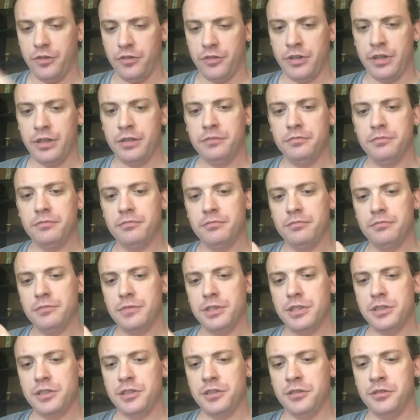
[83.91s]
Three,
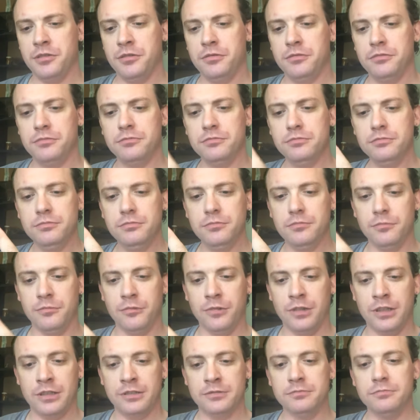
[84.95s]
two,
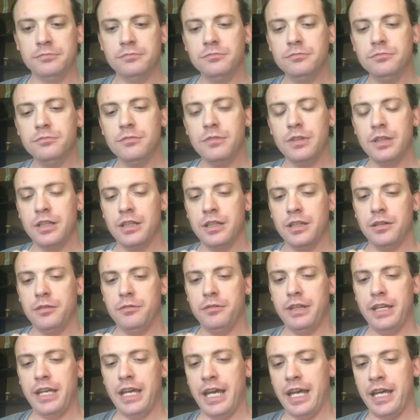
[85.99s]
one.
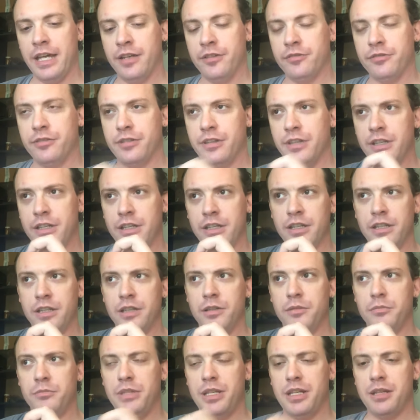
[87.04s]
We have
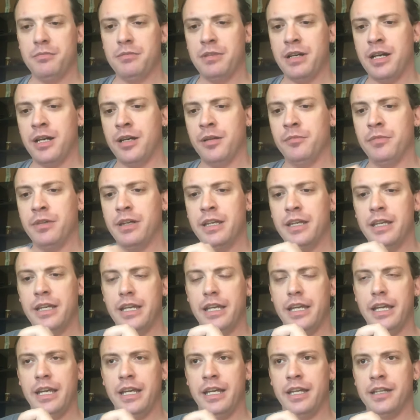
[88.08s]
Big Mom
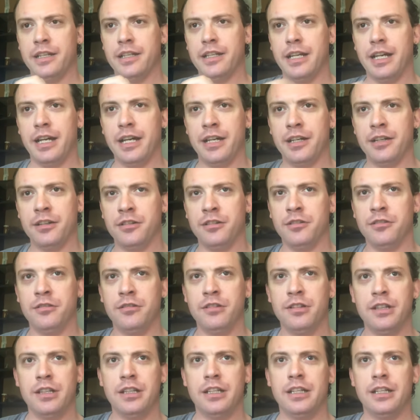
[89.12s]
and Kaido